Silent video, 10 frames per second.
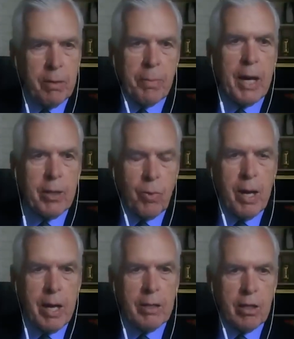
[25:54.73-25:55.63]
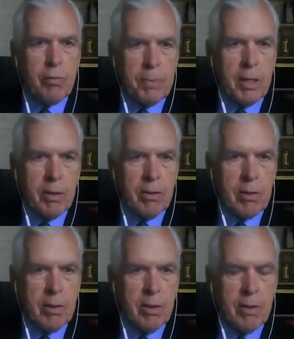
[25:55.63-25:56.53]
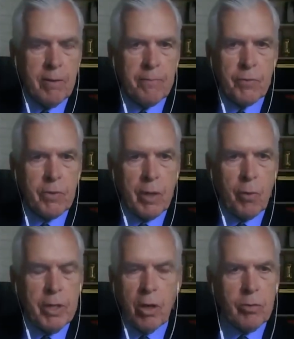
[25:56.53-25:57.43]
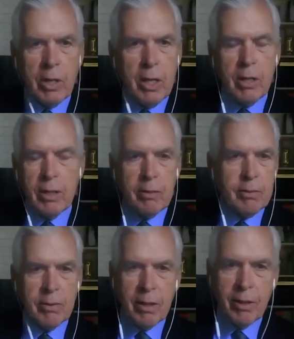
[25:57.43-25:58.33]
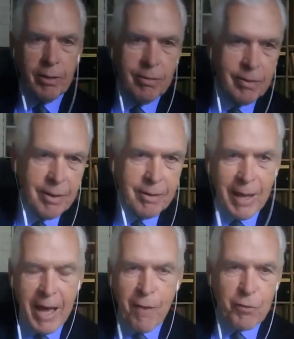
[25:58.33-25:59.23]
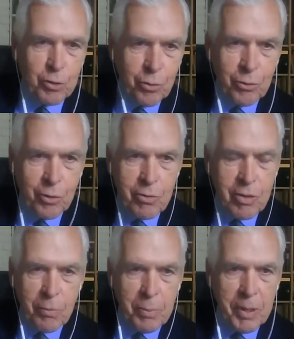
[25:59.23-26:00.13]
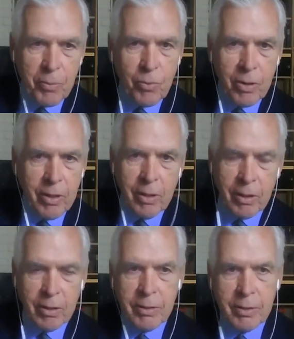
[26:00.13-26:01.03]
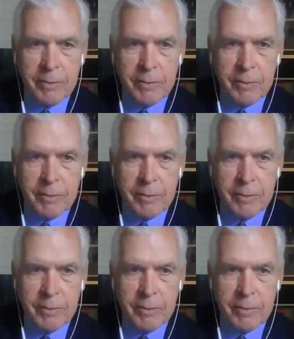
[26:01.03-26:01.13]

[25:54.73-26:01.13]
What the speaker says: And by the way, this means that we don't need, half or 2/3 of the people working here.